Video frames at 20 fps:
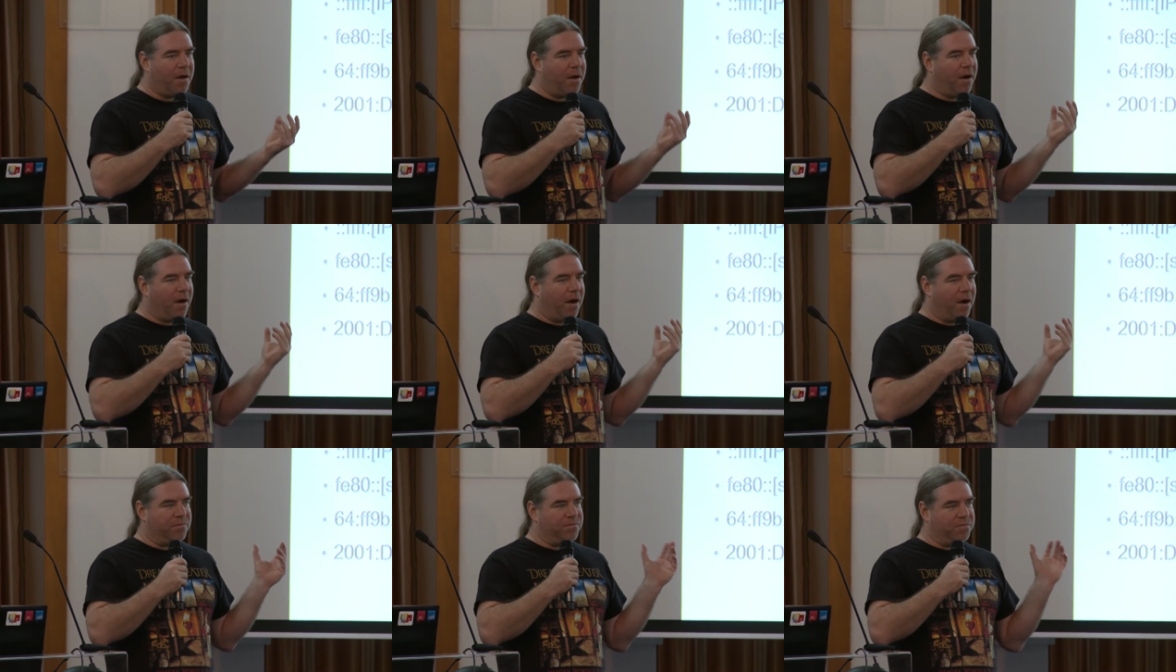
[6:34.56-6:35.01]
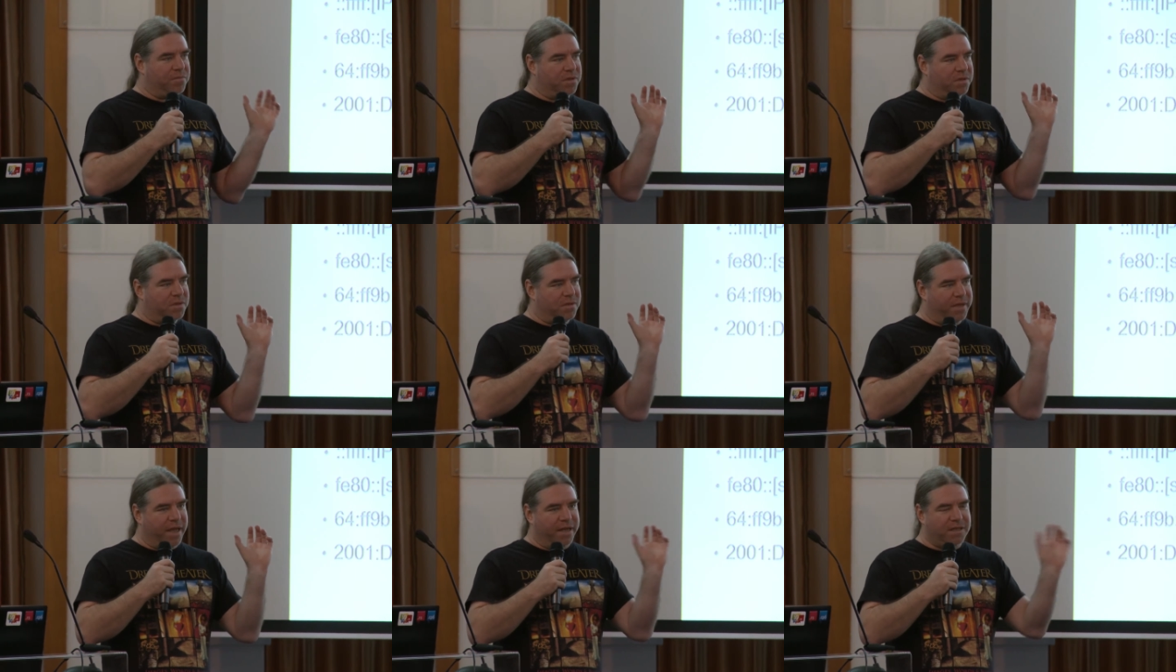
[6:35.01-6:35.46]

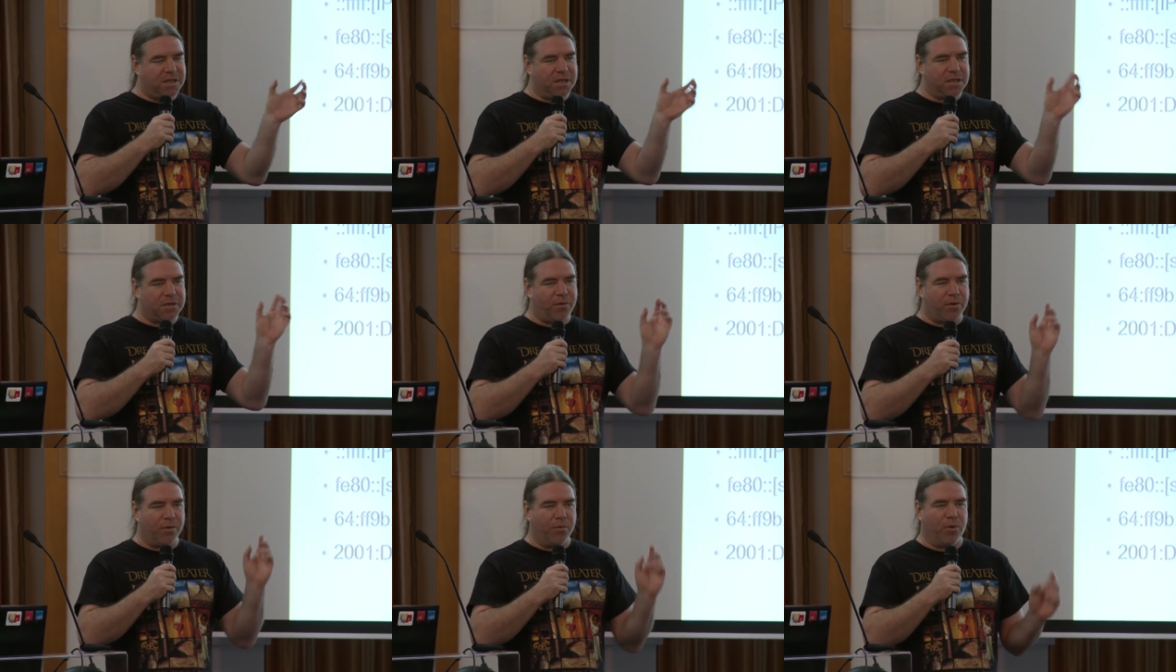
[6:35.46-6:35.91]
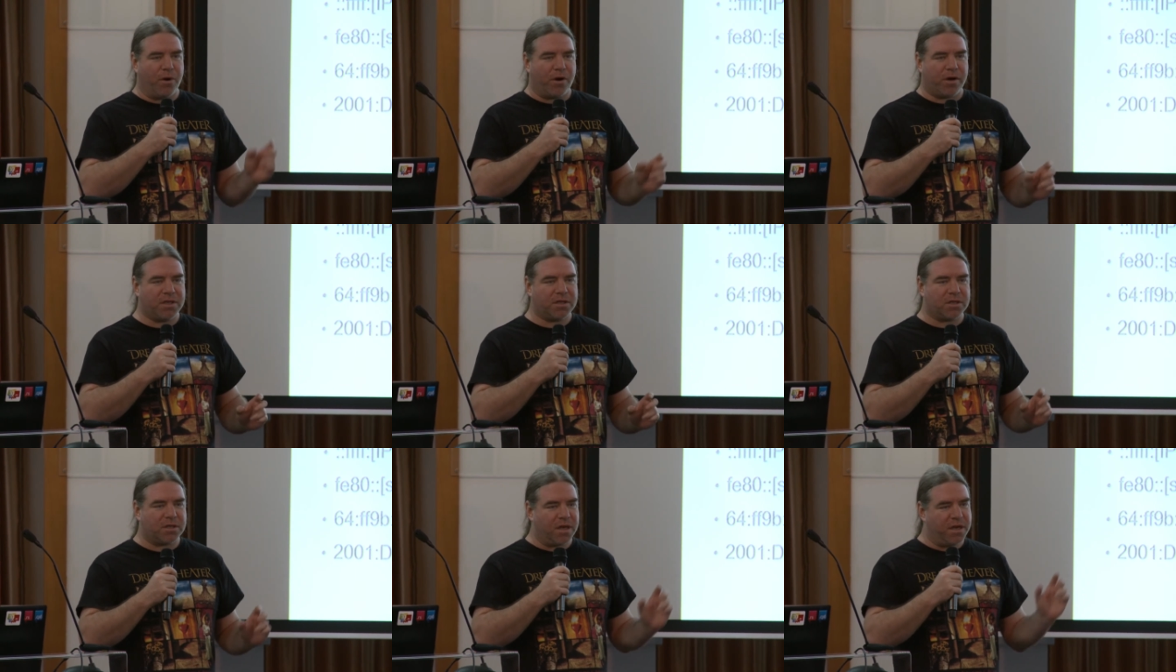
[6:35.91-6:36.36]
Net64
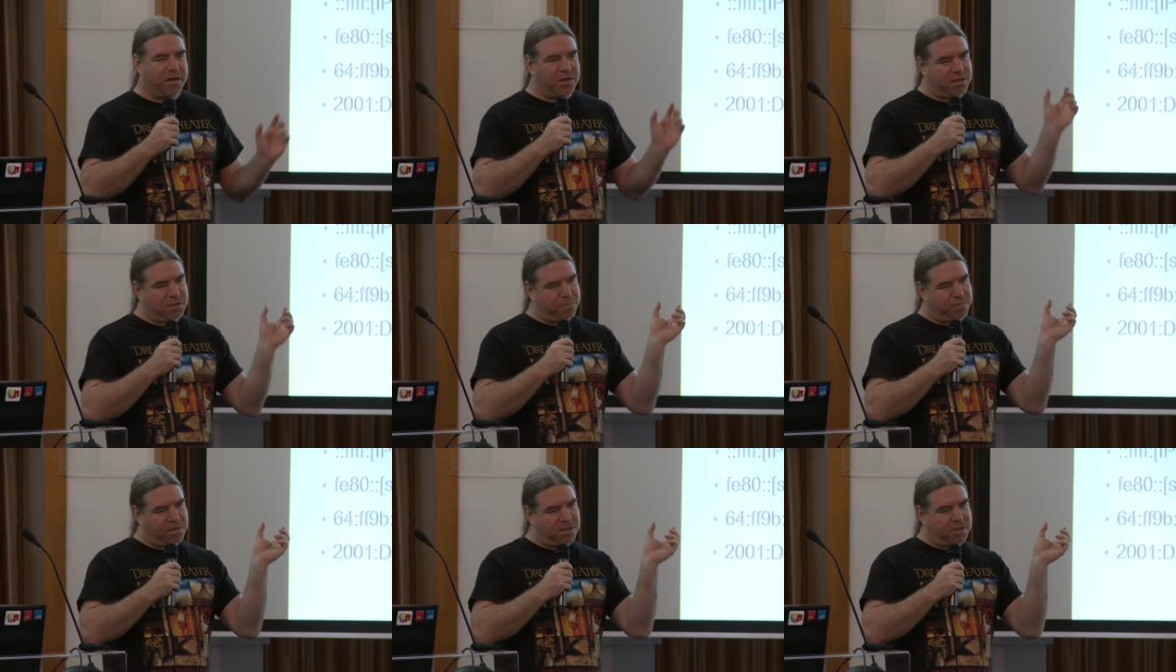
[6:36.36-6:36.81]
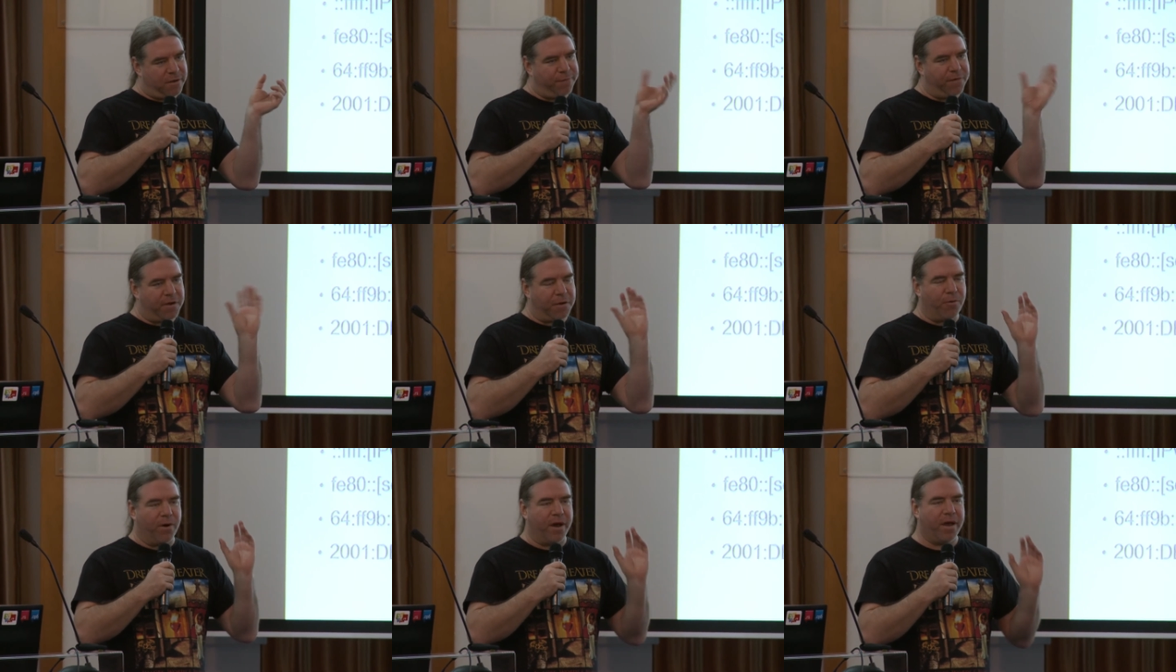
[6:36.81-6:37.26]
works in a
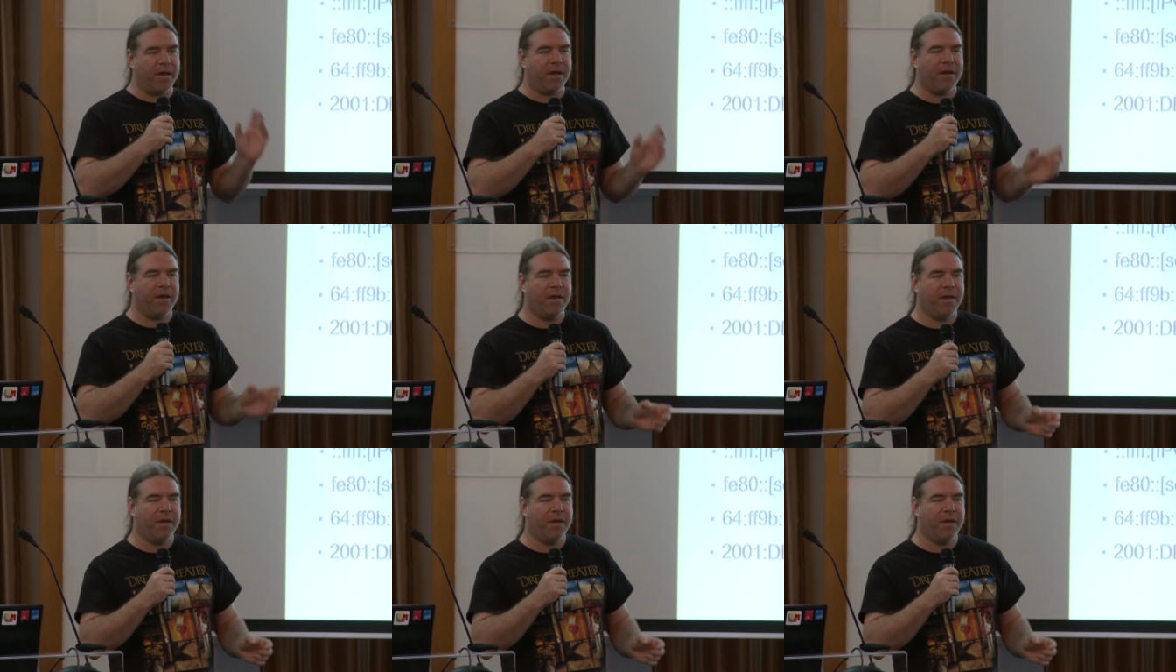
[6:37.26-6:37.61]
specific way.